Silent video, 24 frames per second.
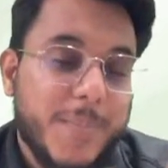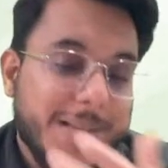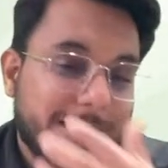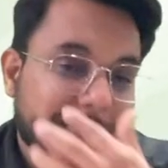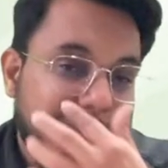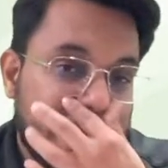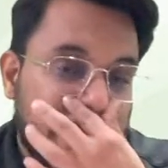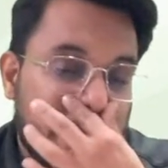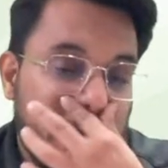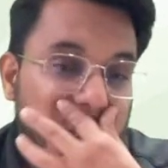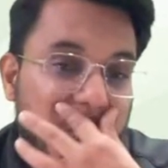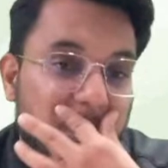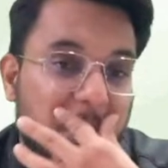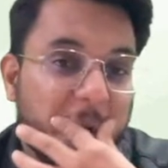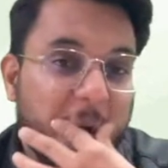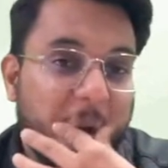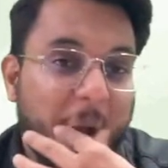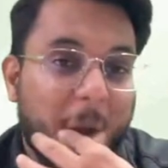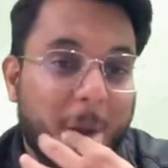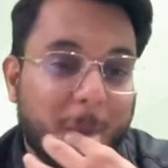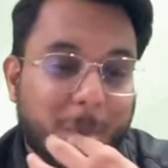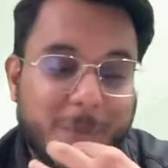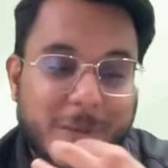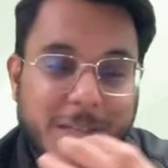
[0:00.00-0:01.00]
Basically, what
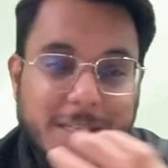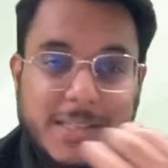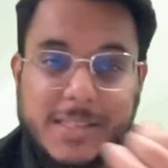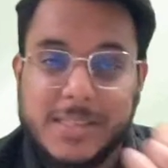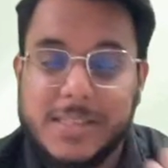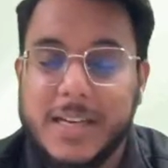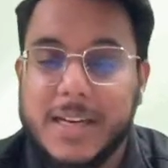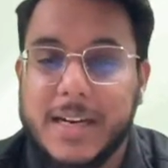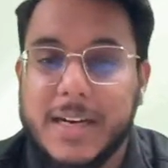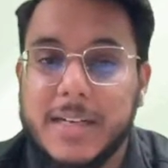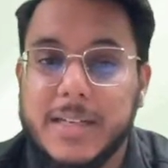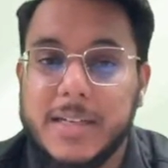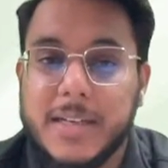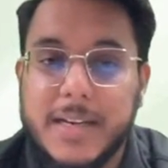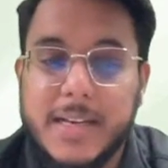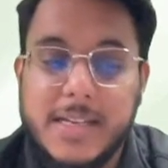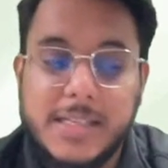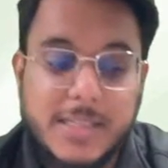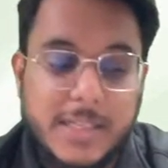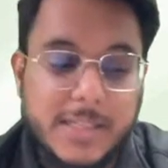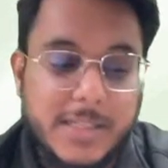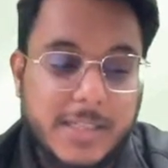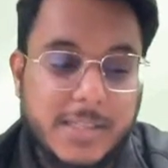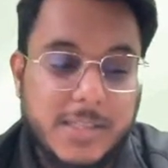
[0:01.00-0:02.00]
happens? The
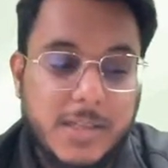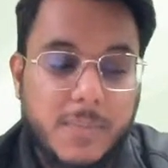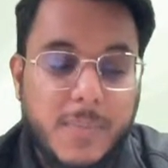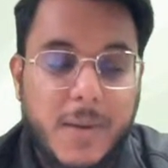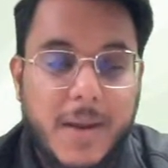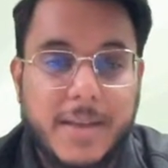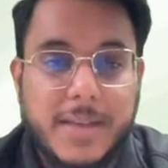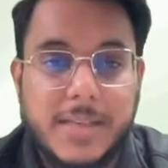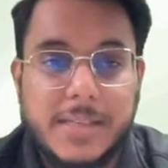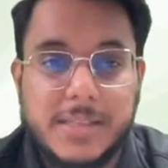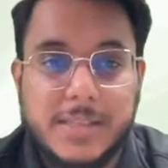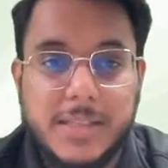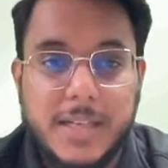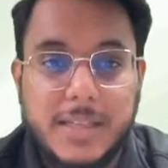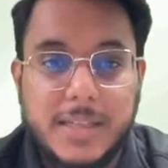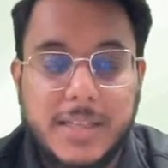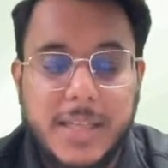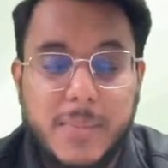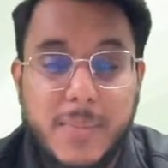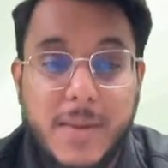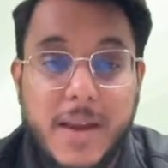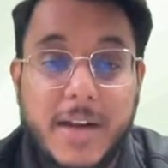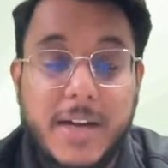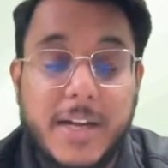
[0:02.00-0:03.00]
countries such as the Pakistan,
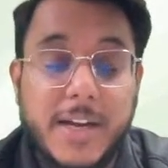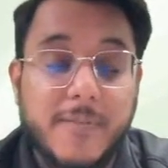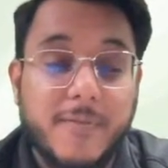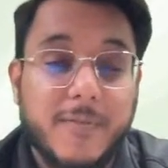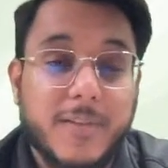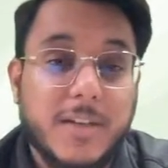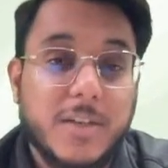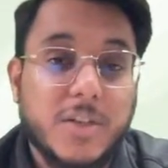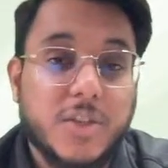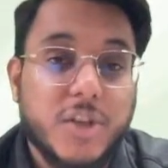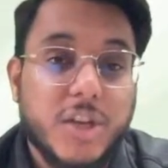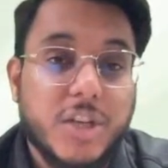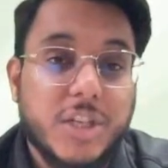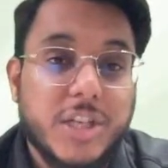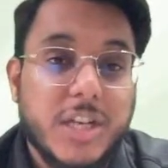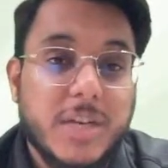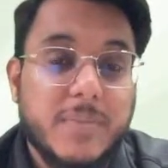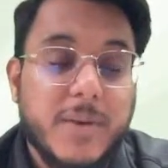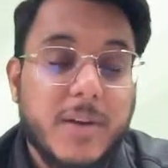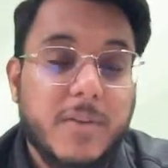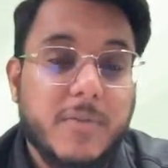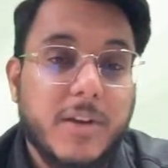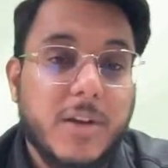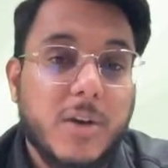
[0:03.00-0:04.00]
they make
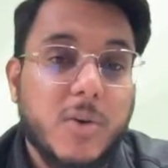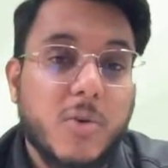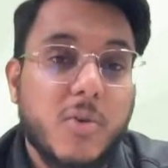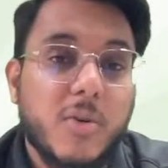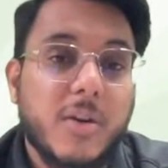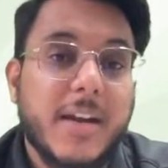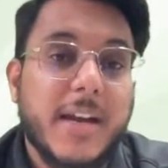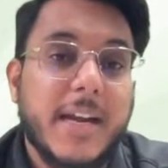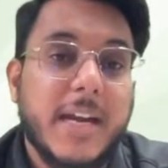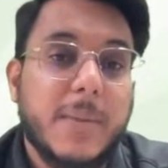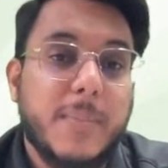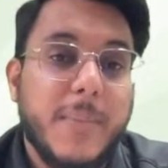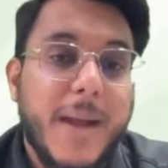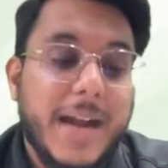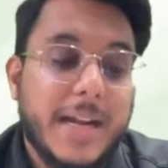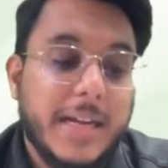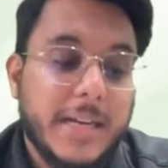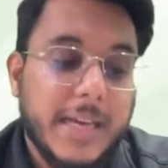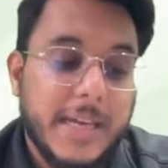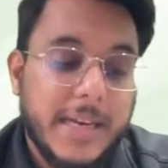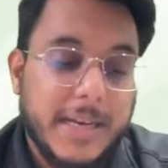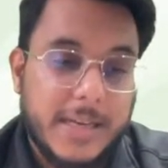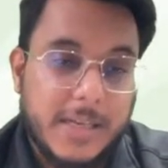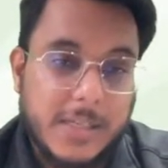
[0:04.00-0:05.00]
differentiation between good and
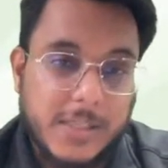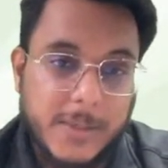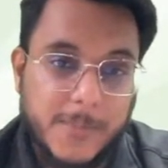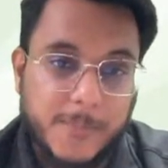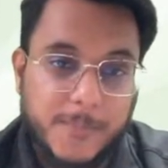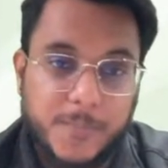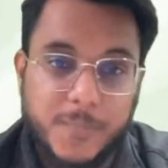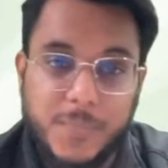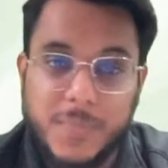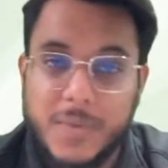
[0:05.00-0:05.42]
bad terrorism.